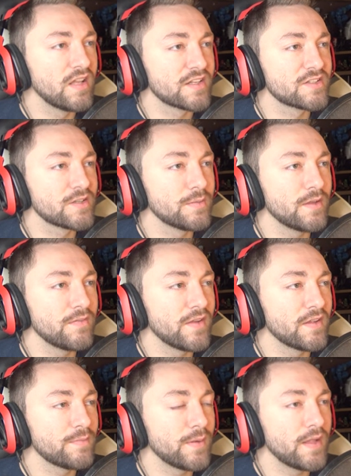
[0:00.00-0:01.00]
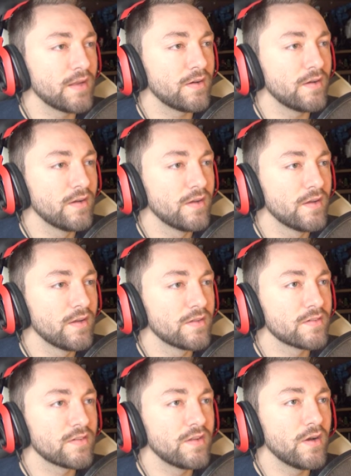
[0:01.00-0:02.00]
Extremely face panel.
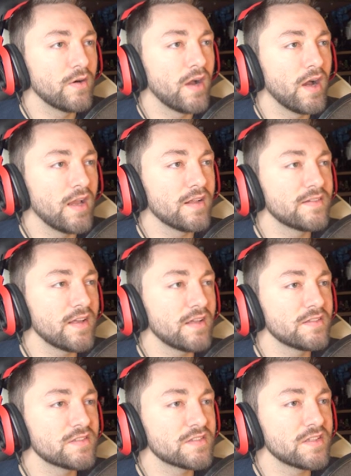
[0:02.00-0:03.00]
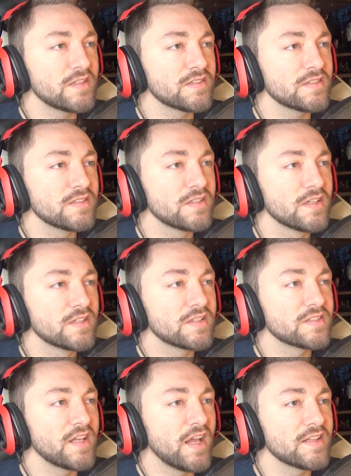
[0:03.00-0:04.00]
There's a note. Hiya, Ted. Just a
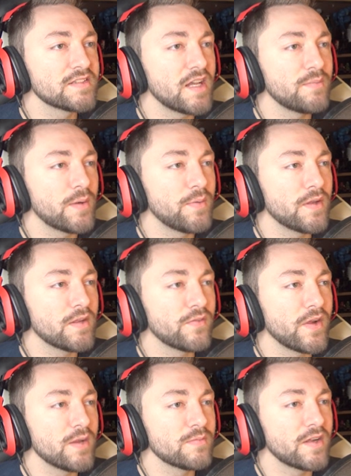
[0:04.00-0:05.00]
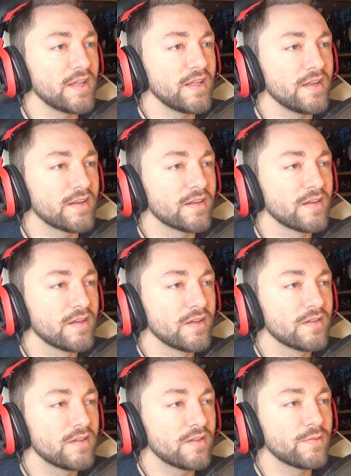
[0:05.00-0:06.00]
heads up. I put your RAM right here.
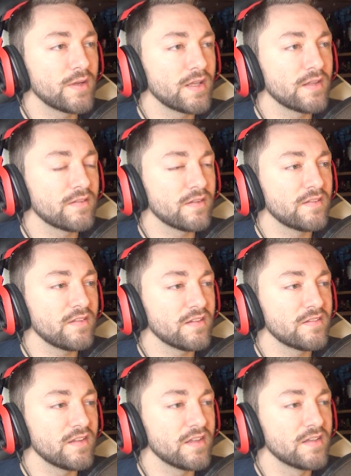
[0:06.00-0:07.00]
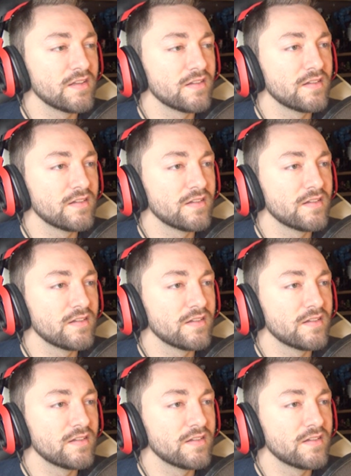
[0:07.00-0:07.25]
This way it gets less dusty.